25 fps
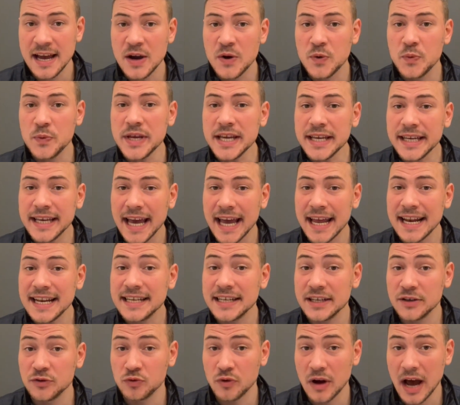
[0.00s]
we can
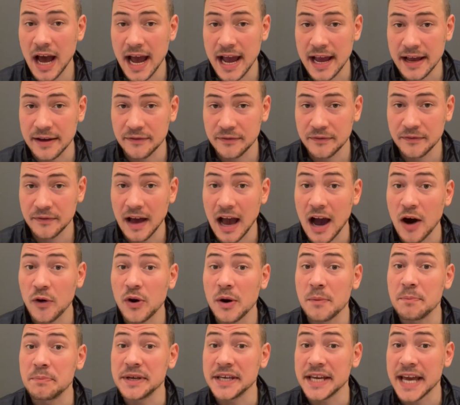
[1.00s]
derive
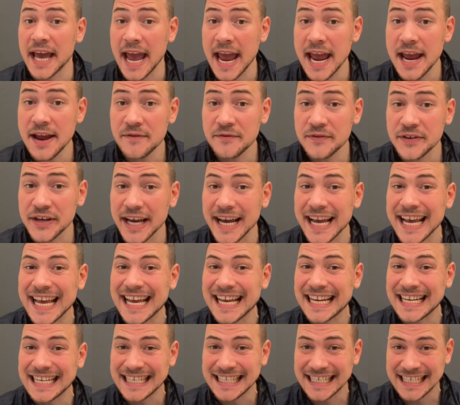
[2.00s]
our behavior
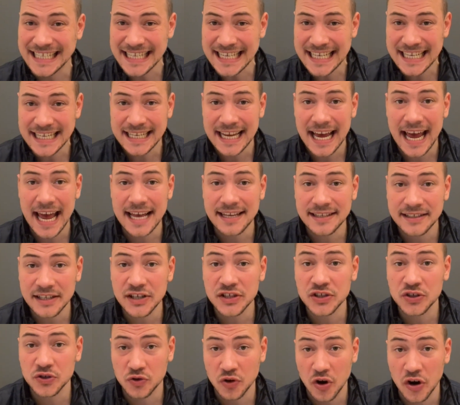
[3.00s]
indeed has a
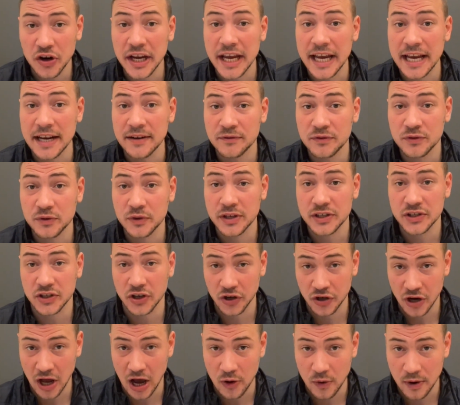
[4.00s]
strong influence
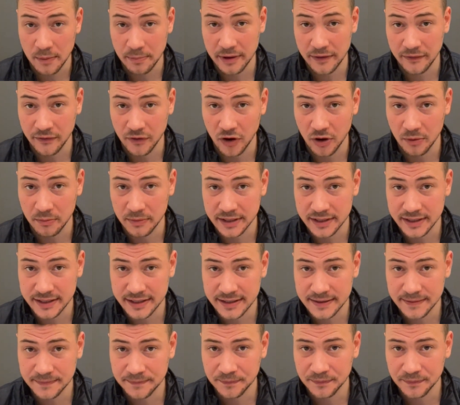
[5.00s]
on our performance.